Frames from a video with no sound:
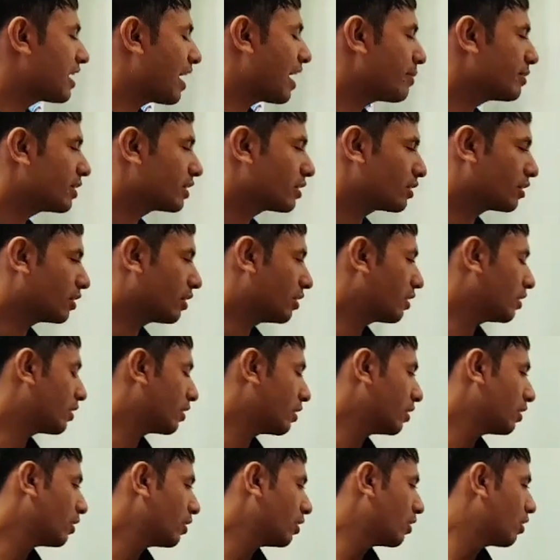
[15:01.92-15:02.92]
higher atomic
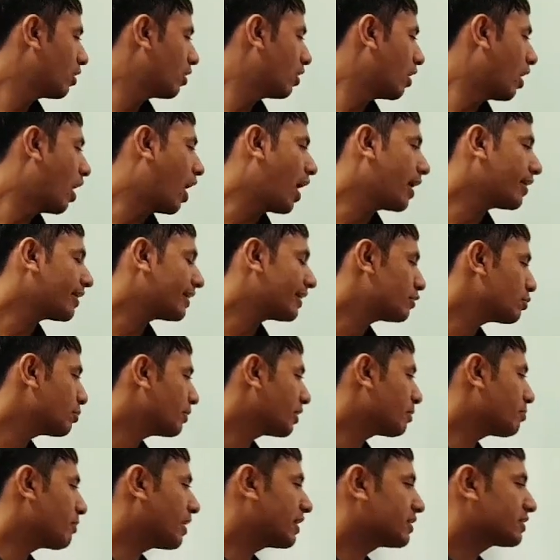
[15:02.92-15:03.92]
mass
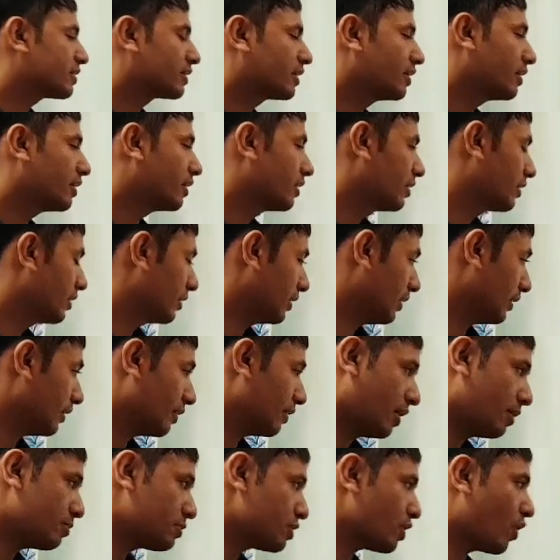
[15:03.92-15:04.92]
comes earlier than the
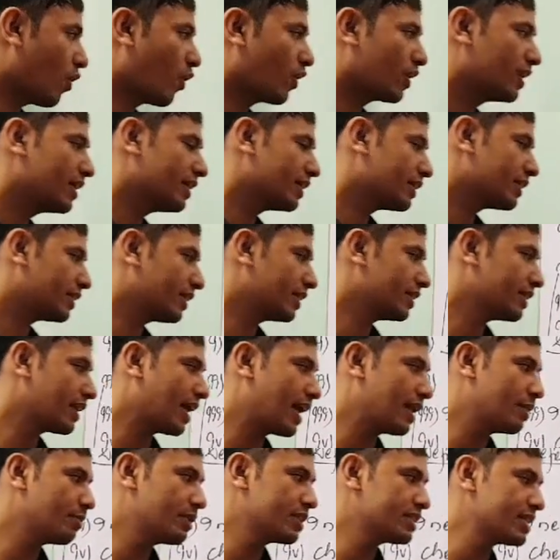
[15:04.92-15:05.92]
elements having lower
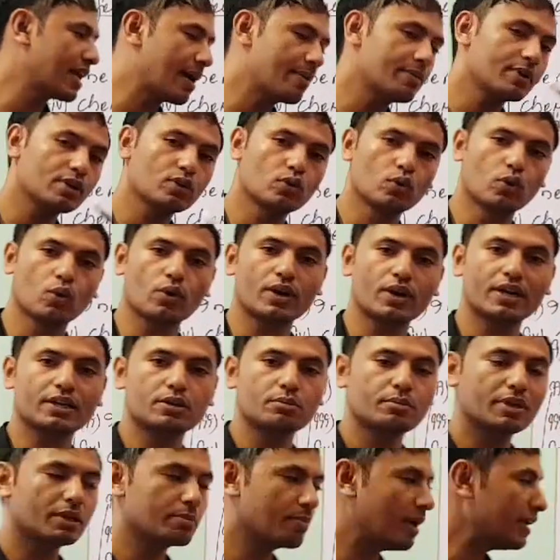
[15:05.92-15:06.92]
atomic mass.
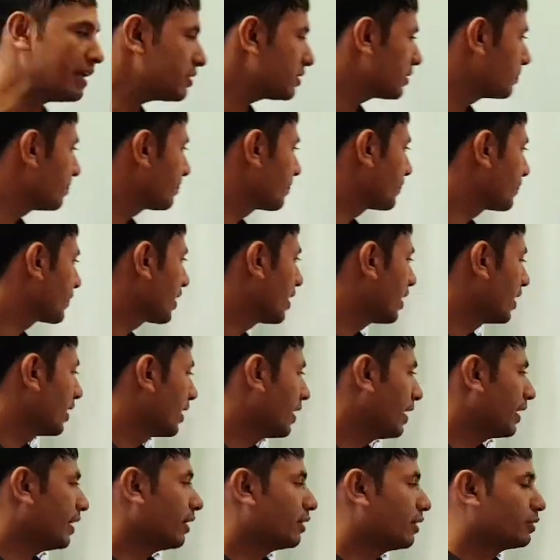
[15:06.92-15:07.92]
Position of
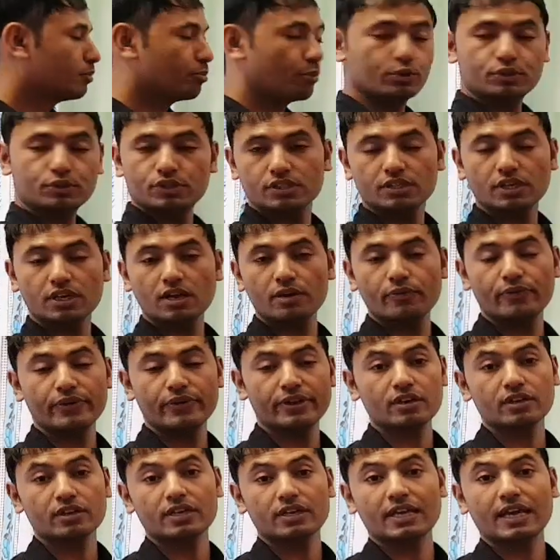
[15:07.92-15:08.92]
inner gas not
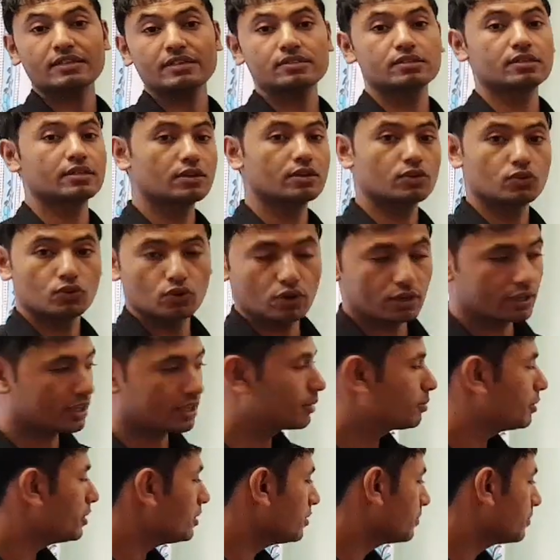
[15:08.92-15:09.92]
given.
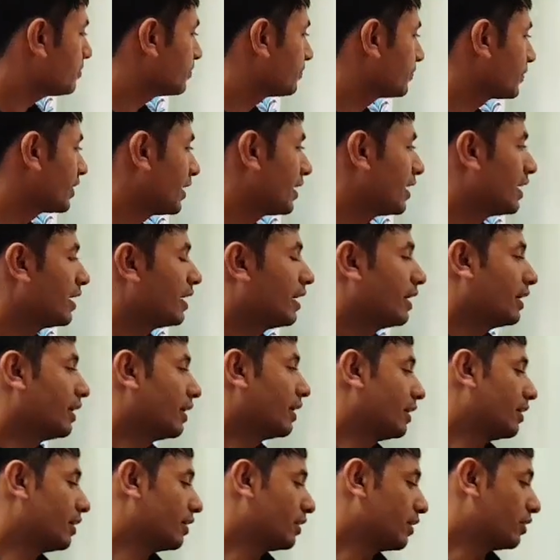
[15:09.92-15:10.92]
Grouping
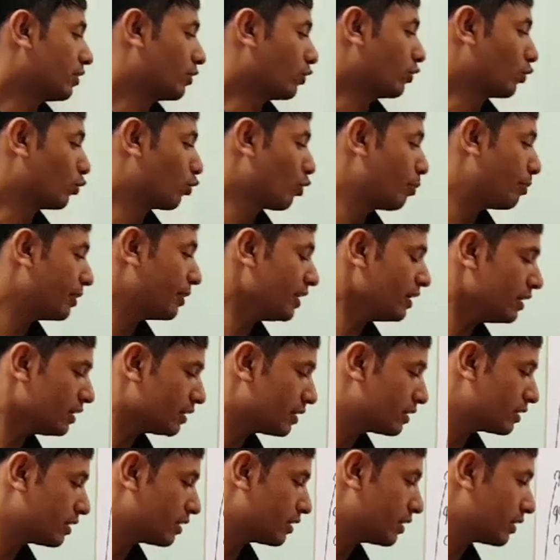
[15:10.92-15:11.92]

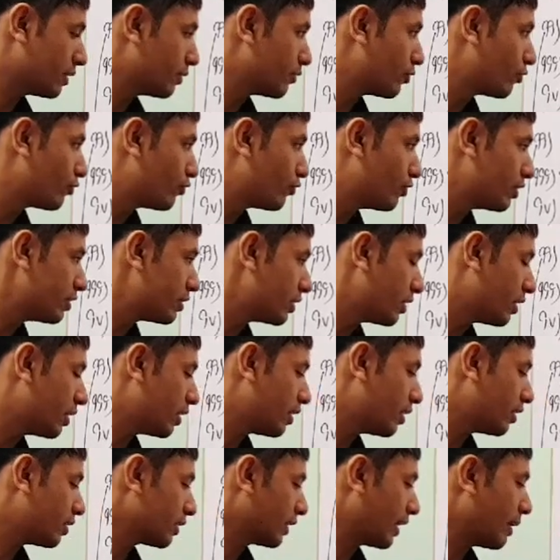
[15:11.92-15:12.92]
chemically
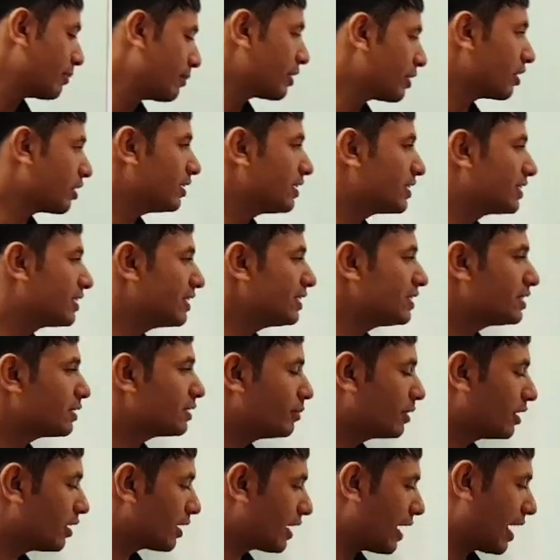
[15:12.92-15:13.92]
dissimilar elements
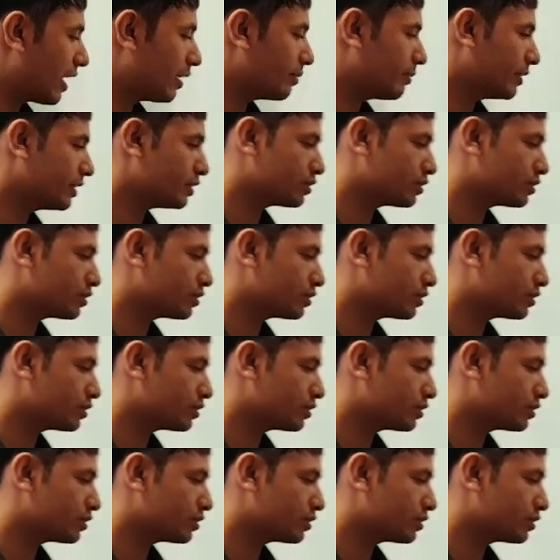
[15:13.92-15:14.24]
together.